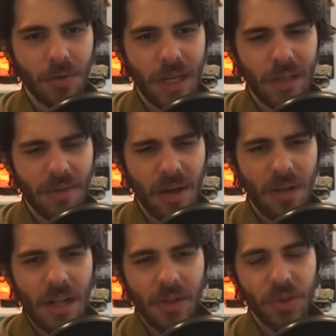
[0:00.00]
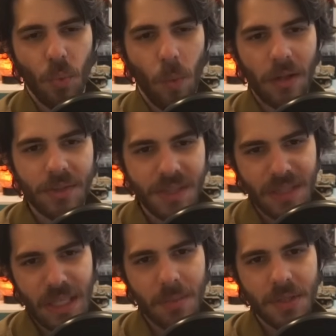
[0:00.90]
I love how the weld
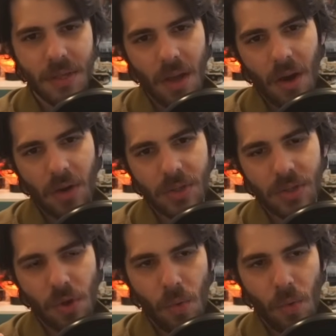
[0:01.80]
seams are so